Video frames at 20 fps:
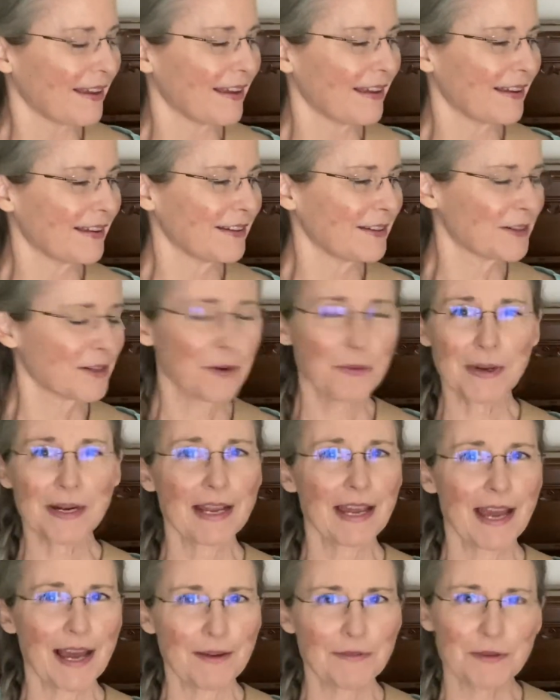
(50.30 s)
you don't want to
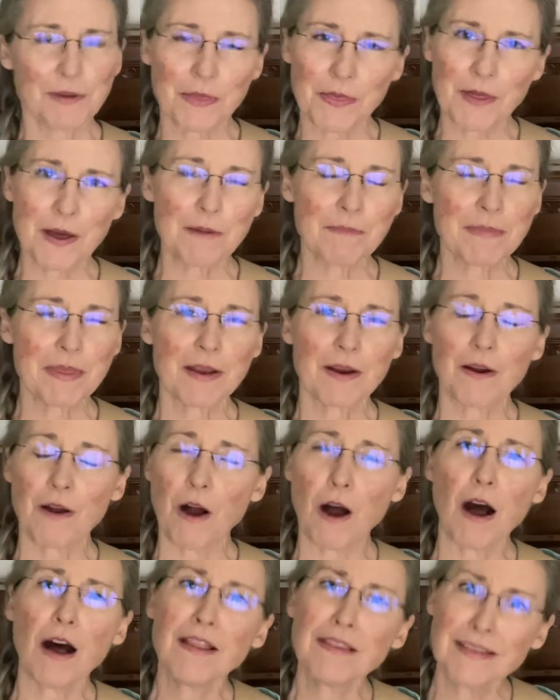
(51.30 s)
have your thumb there
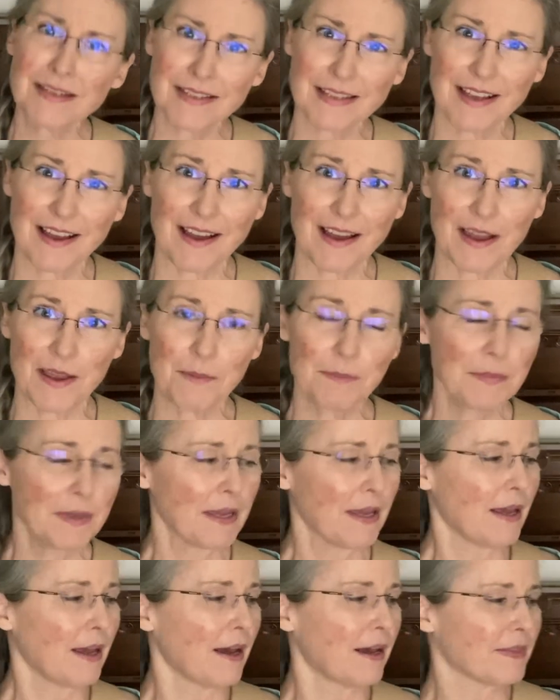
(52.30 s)
all the time.
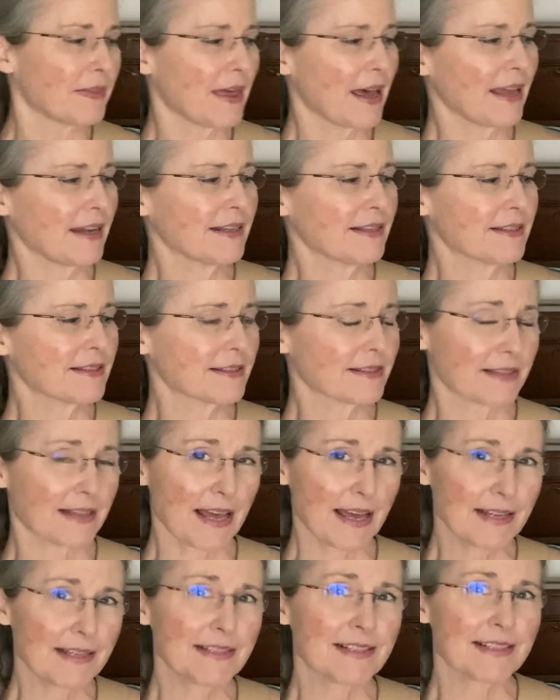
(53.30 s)
That
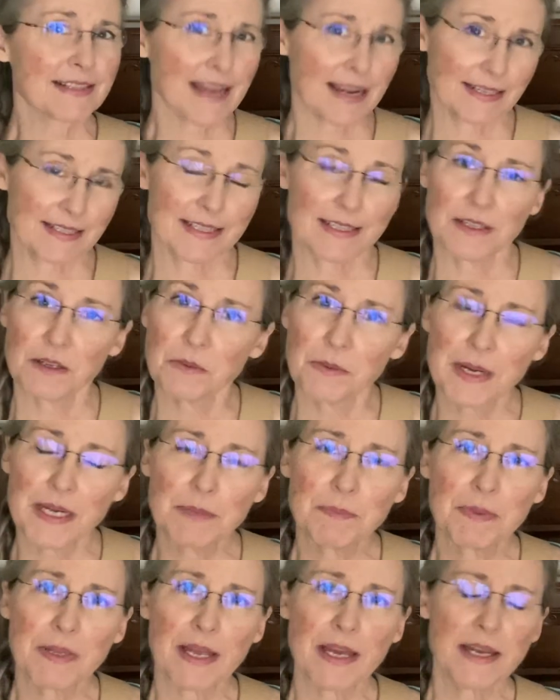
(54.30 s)
is an ideal way to
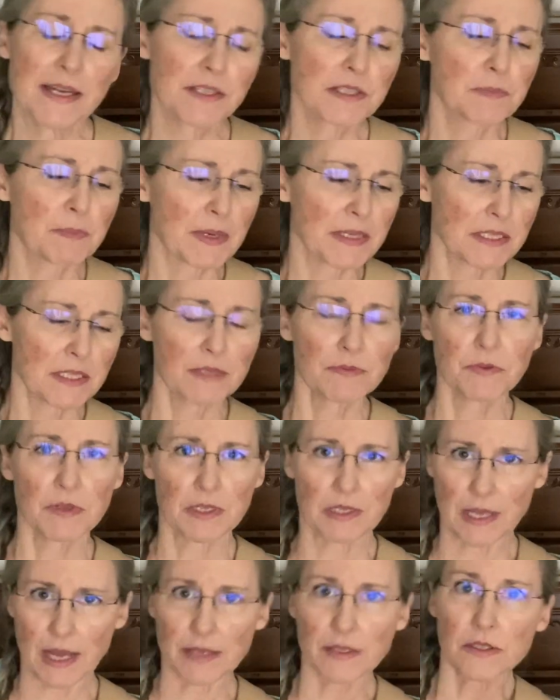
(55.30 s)
play, especially for
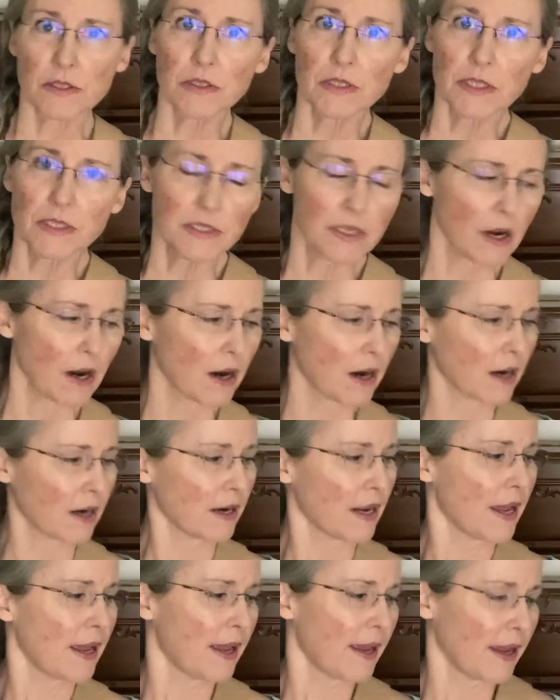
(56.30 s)
classical guitar
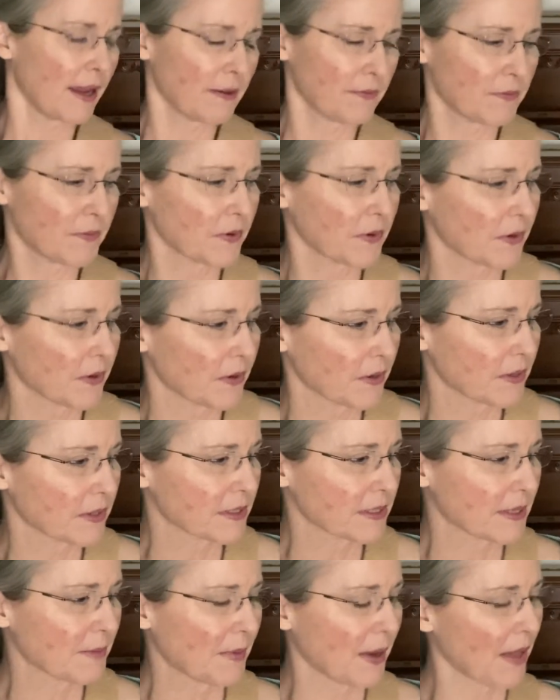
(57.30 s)
and for
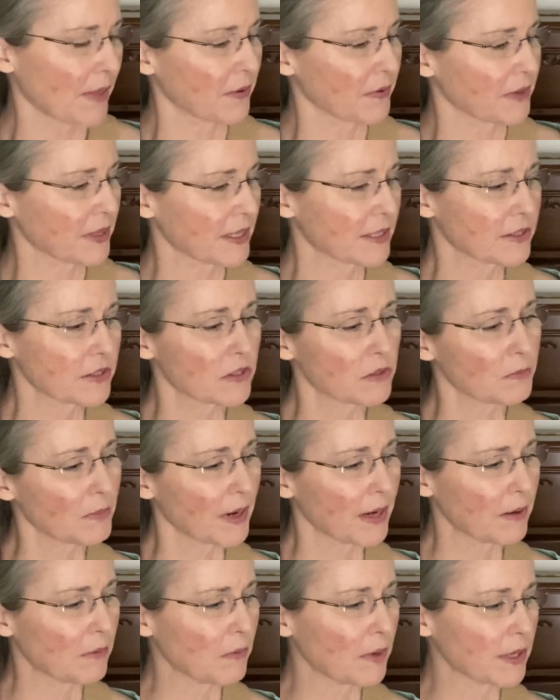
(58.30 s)
some other things you
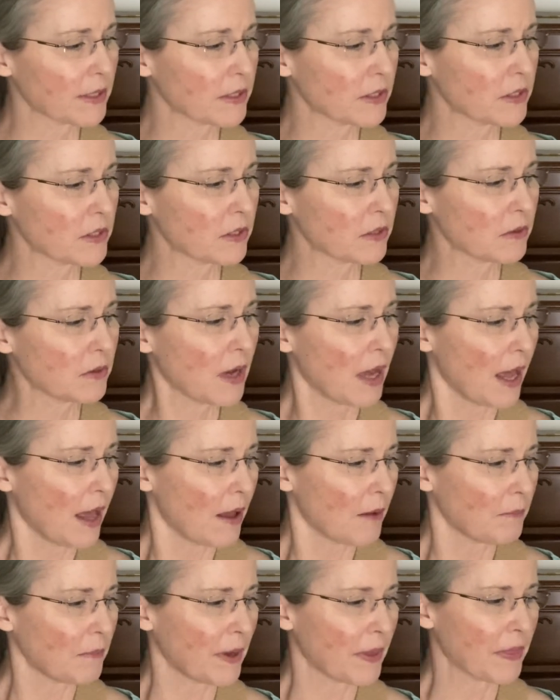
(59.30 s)
might want to do.
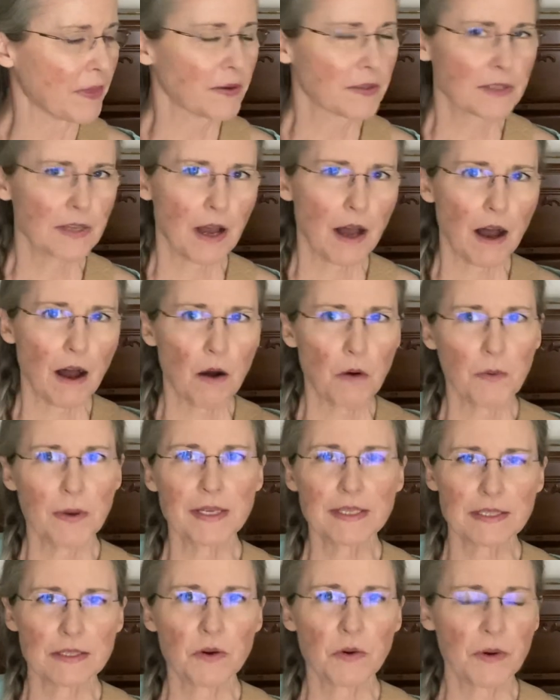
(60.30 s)
But there's
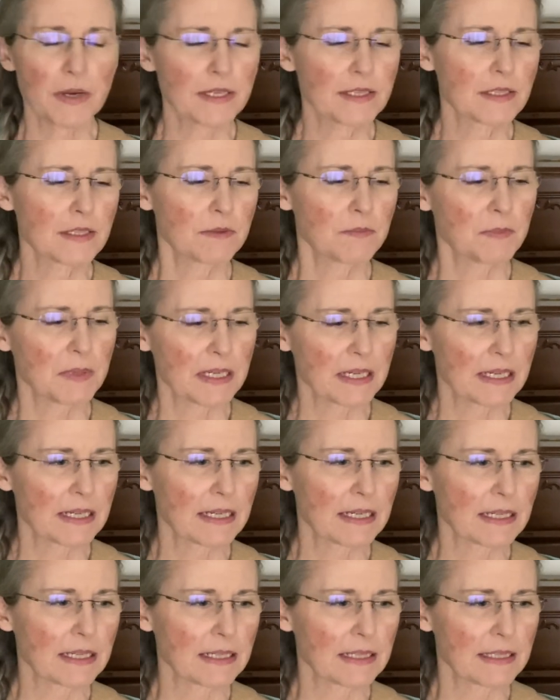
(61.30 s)
always going to
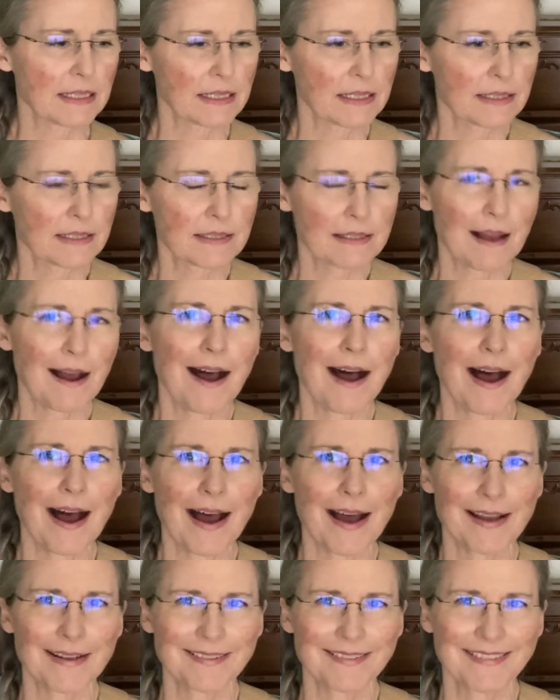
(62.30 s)
be these
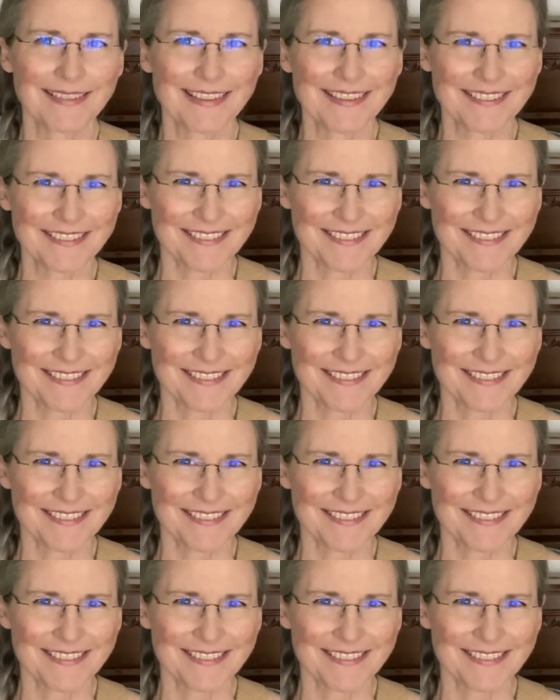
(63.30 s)
odd little